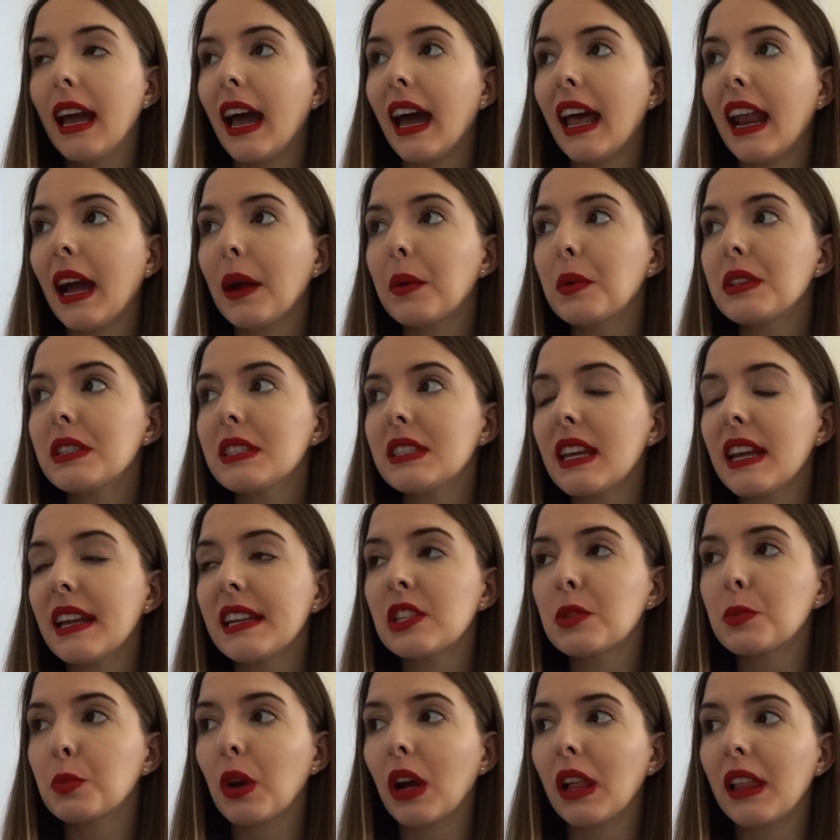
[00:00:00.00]
And I would say
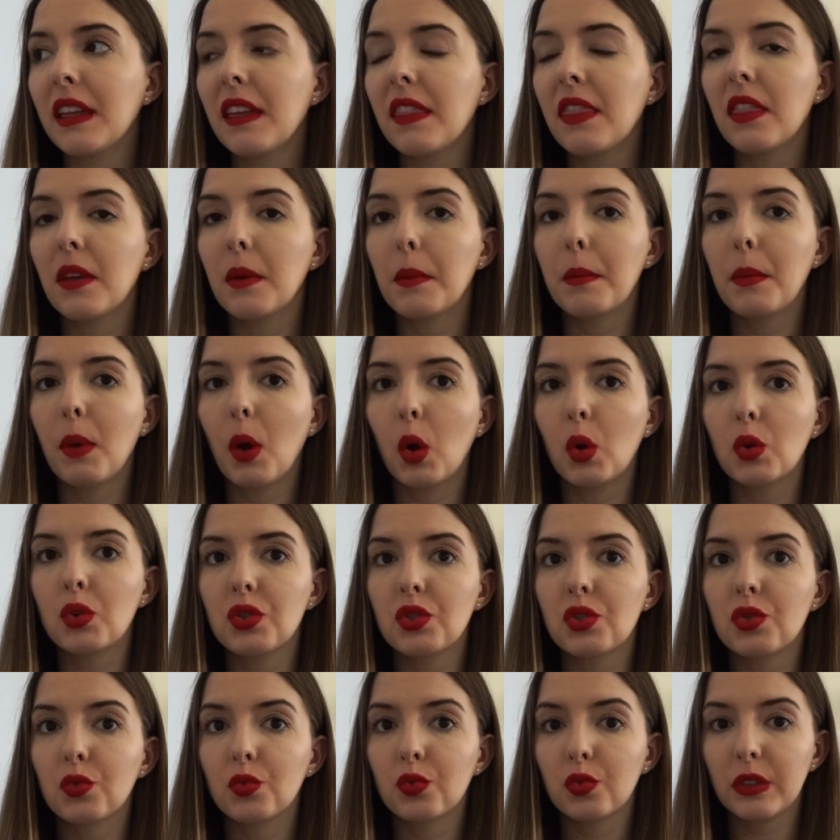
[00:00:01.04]
it's probably the
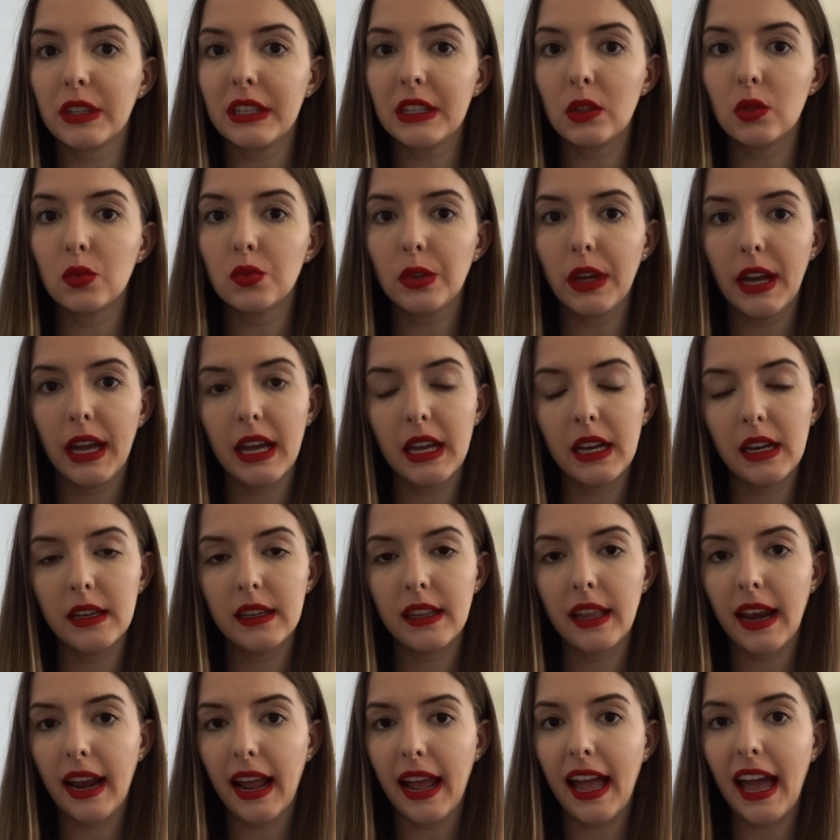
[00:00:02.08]
most real
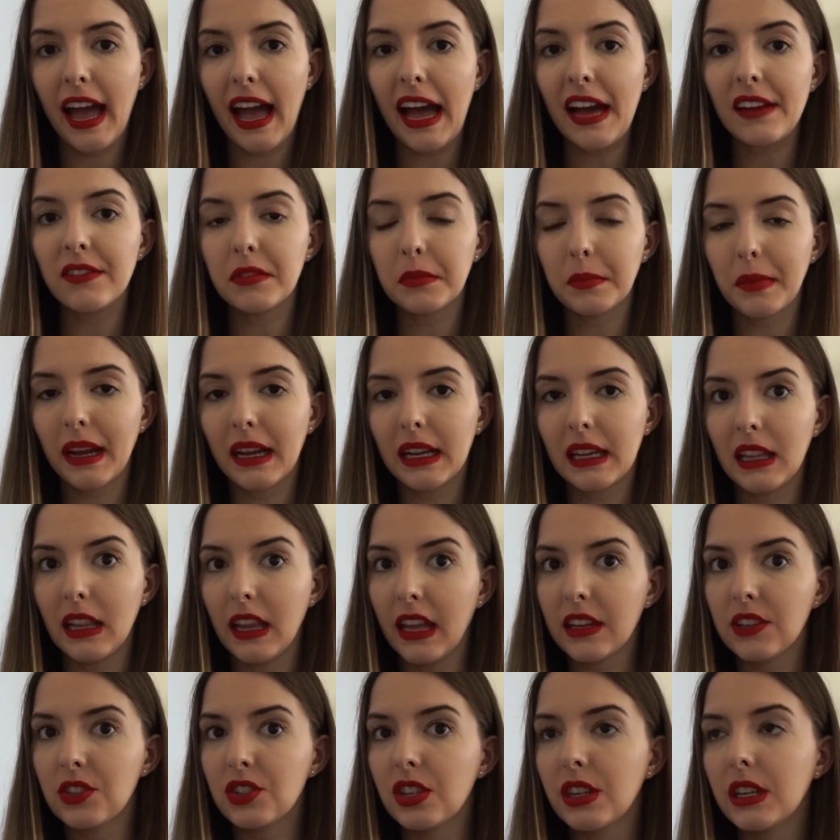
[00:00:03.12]
red that I have in my
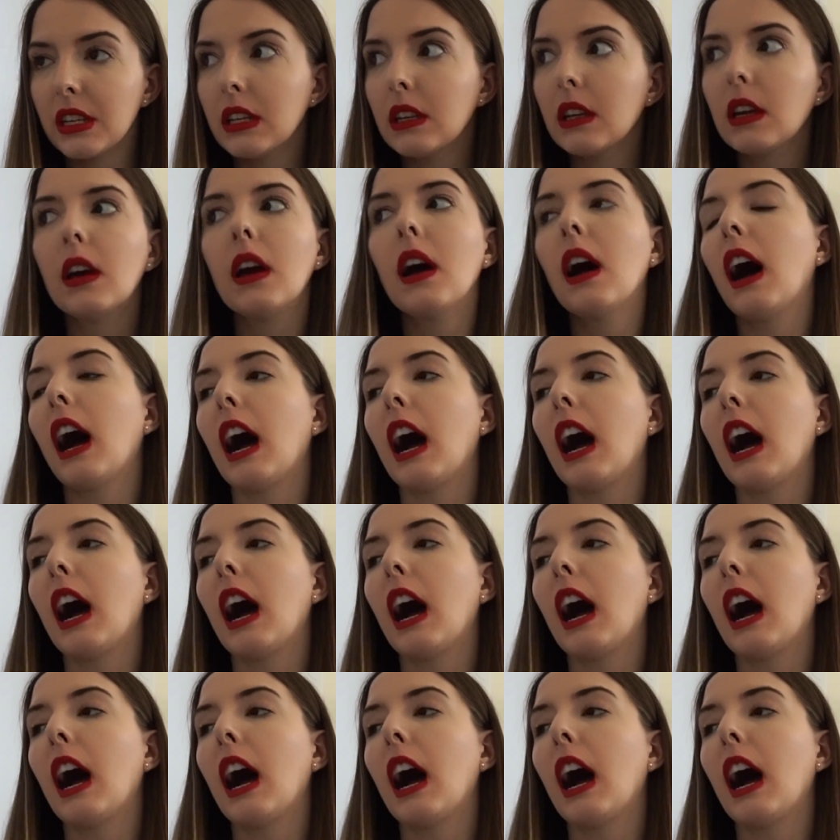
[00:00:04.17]
collection.